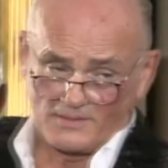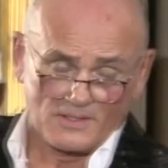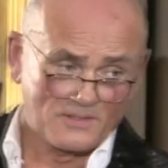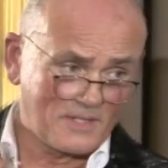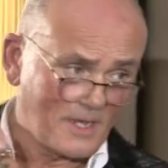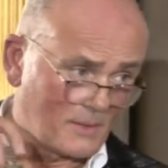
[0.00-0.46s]

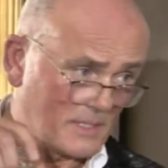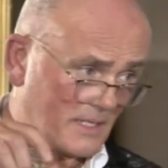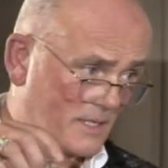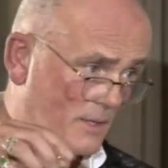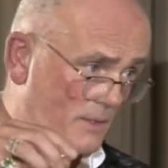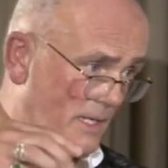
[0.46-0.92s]
is the only
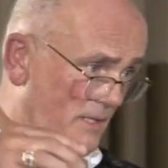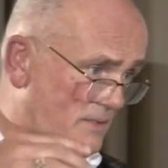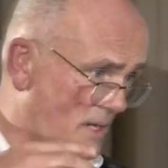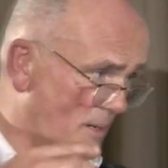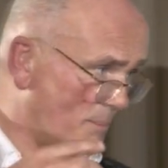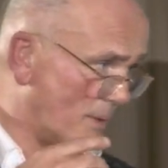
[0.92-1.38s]
known
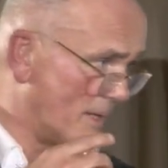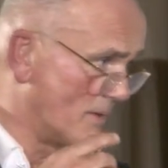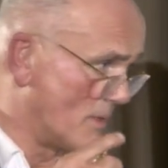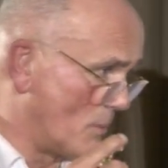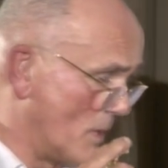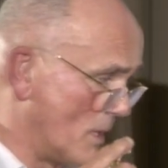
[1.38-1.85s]
example
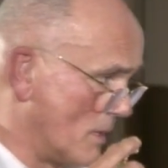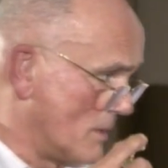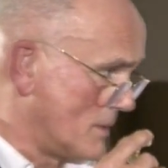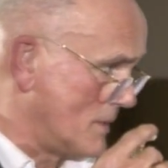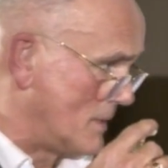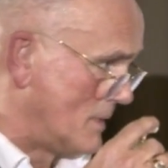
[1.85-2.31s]
in the
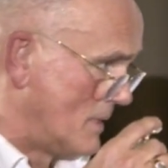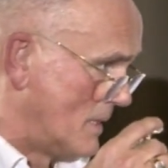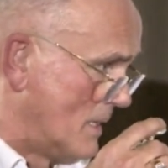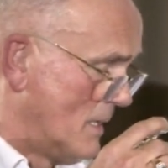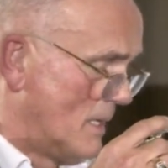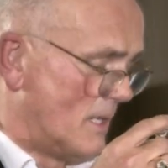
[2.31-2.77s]
world.
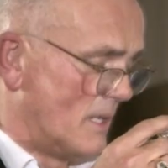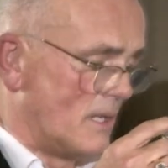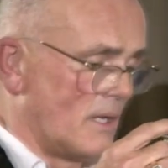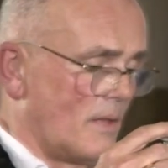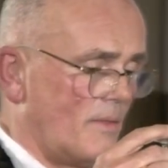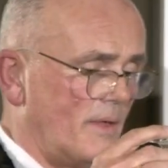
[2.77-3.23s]

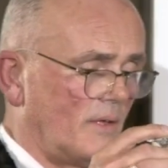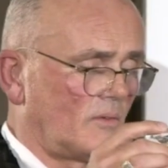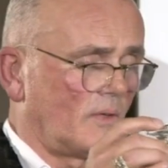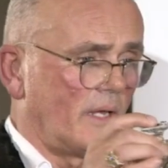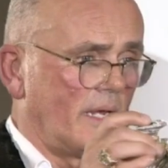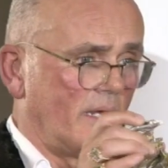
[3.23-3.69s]

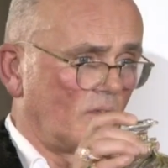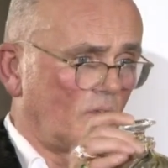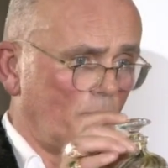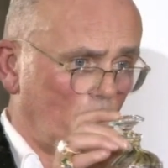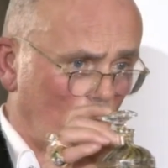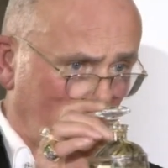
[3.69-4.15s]
This is
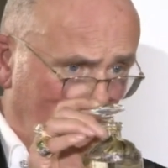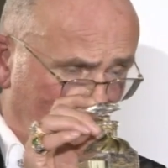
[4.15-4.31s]
Bouquet